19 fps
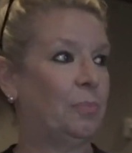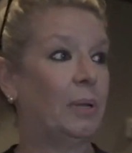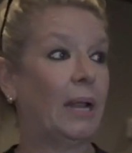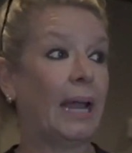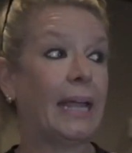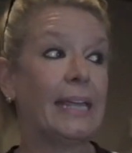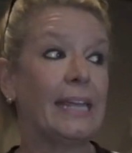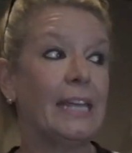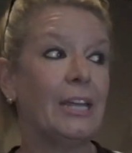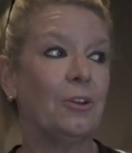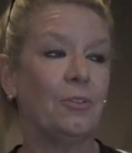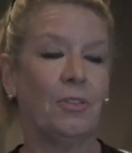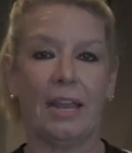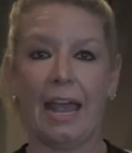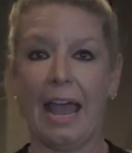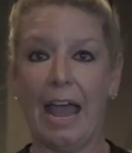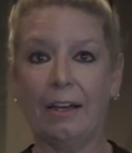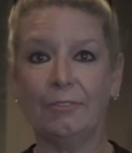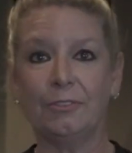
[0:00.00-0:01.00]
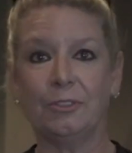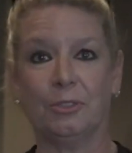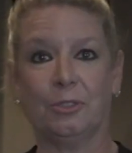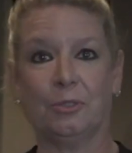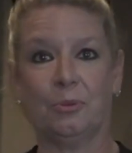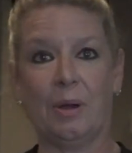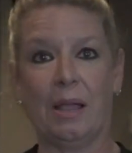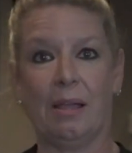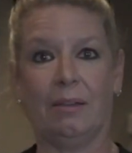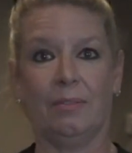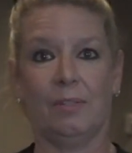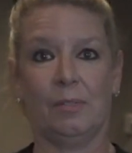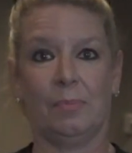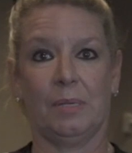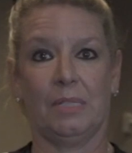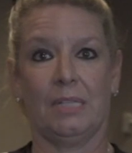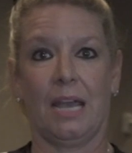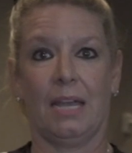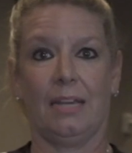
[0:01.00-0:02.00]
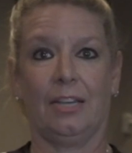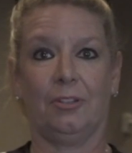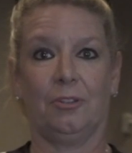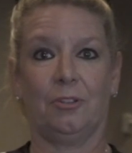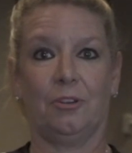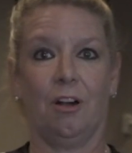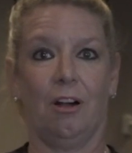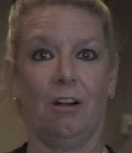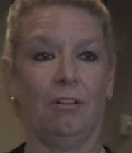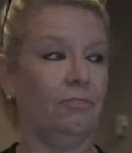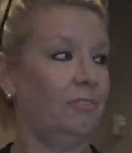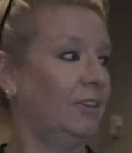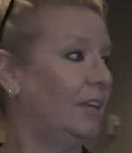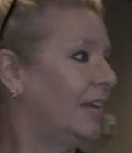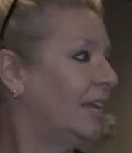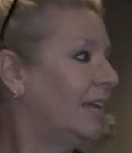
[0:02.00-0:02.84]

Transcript: but I hear that after a round of spectacular golf,